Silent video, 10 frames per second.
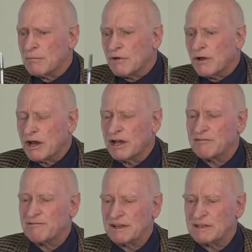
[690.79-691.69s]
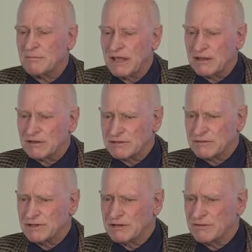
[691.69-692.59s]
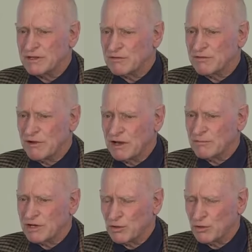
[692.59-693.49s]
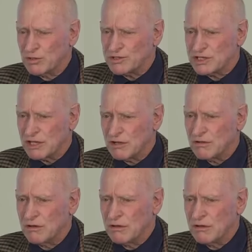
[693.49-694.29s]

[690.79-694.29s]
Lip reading: not only fundamental to individual freedom, but also